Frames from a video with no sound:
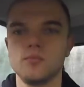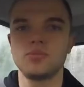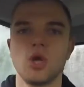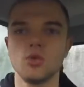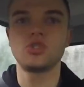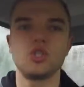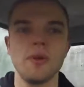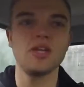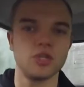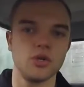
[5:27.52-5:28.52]
So
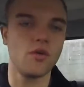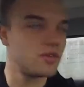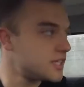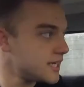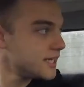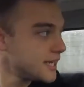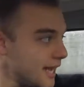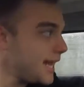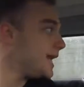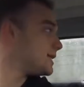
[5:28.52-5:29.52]
suspension obviously
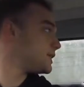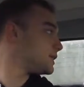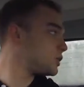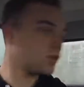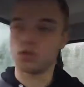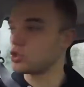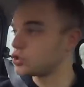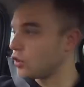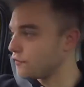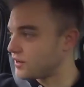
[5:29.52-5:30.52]
isn't the
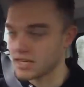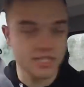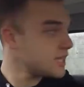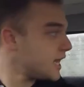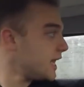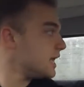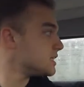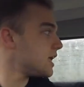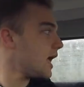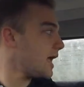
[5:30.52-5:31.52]
softest. It
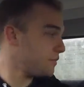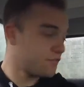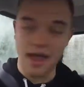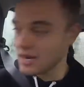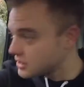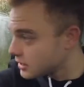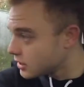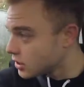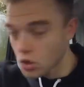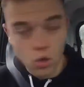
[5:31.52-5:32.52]
is in fact
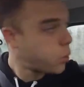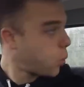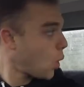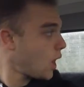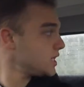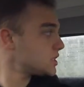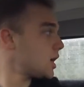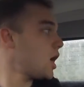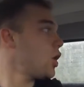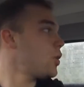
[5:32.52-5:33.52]
quite
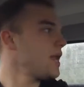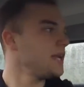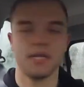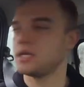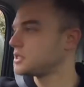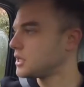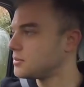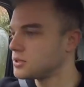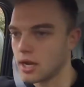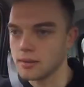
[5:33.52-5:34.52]
horrendous
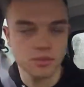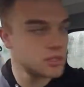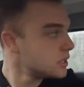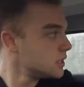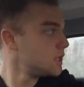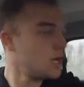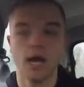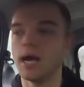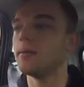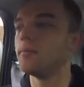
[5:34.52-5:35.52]
sometimes,
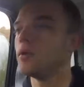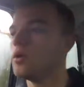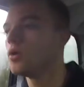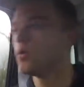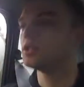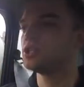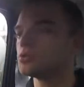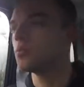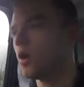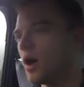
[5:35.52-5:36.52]
which is
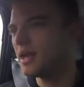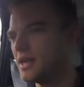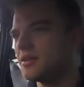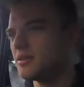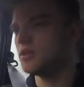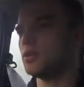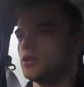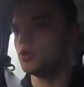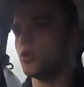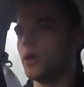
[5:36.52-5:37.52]
why
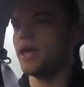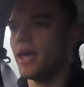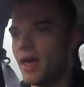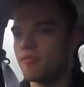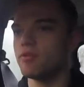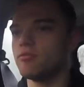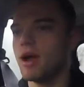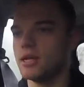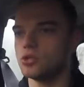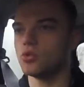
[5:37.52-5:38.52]
you'll hear every
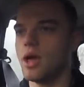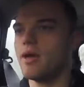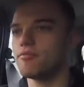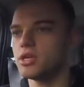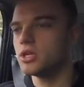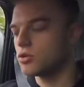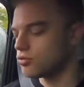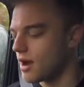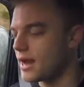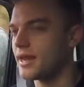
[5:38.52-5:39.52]
rattle, every
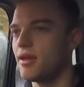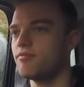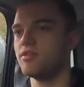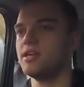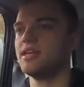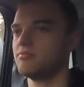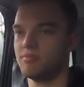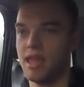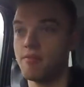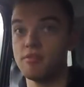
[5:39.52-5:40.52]
crack,
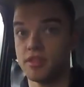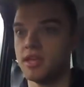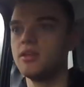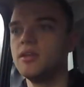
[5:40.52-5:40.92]
everything